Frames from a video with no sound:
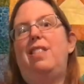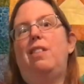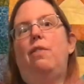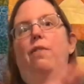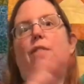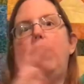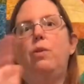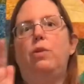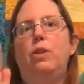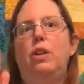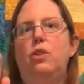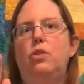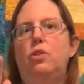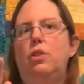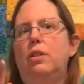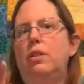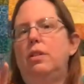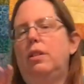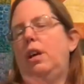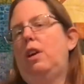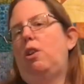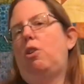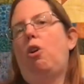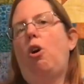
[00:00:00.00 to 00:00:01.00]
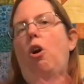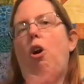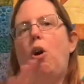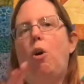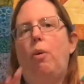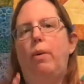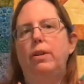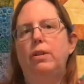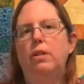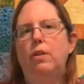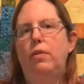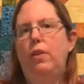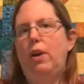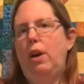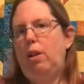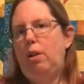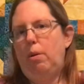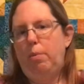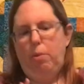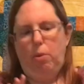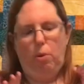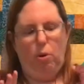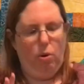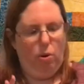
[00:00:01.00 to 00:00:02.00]
The foundations line are always
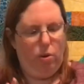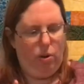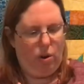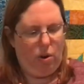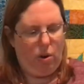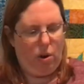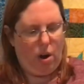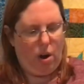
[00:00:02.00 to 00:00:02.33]
available.